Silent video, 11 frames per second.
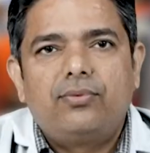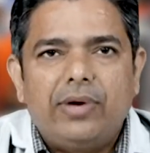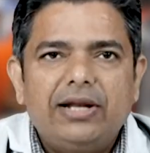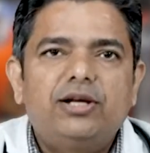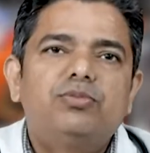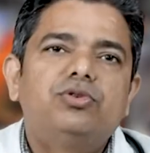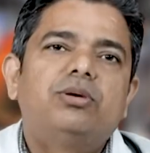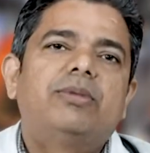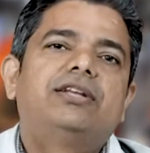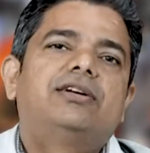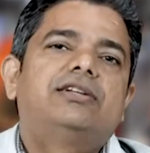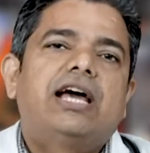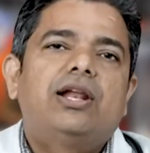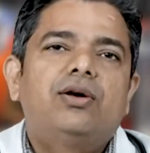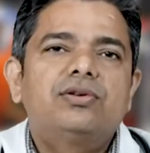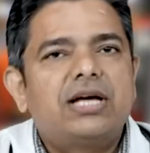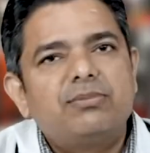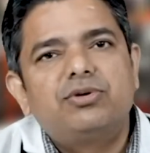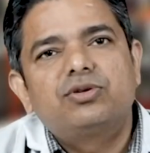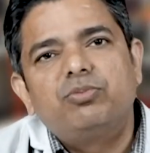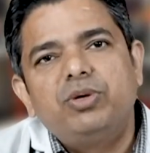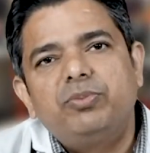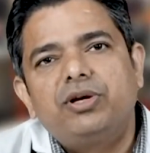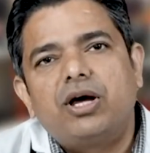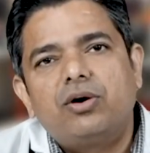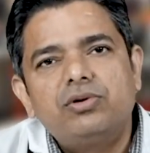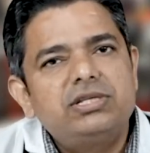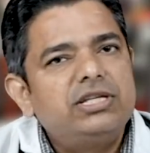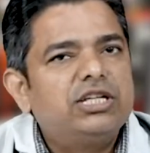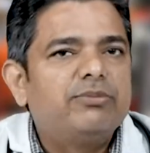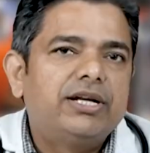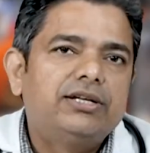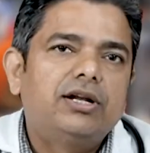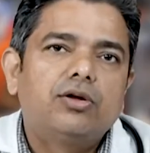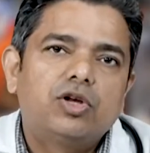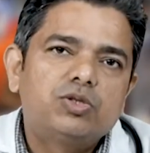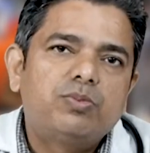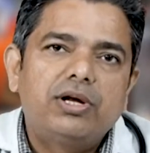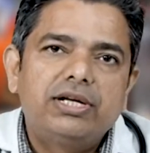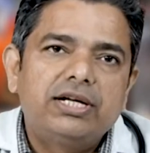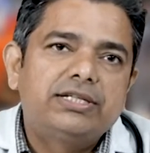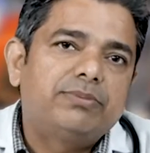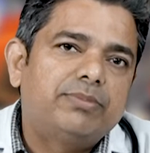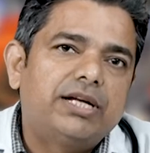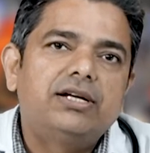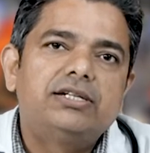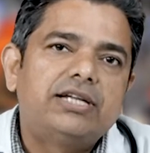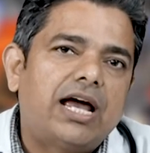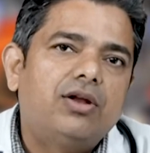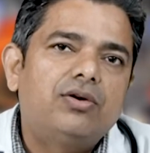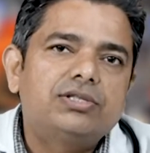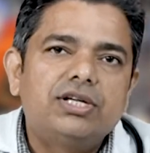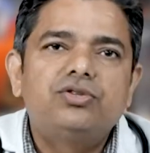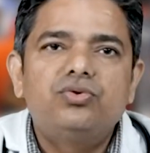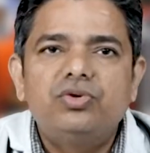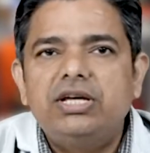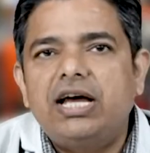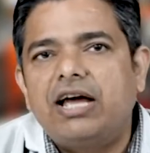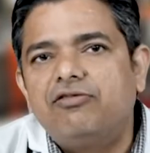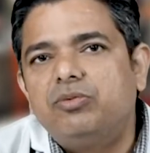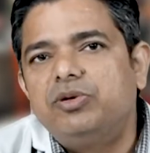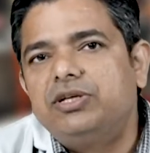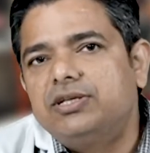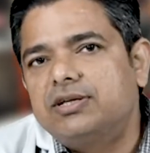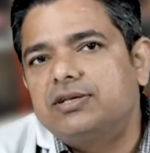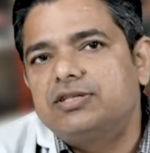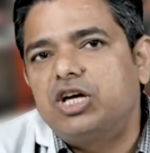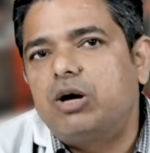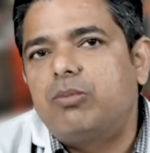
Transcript: Welcome to the Medical Dialogues. I am Doctor B P Rahul, Senior Medical Correspondent at Medical Dialogues, and today I will be discussing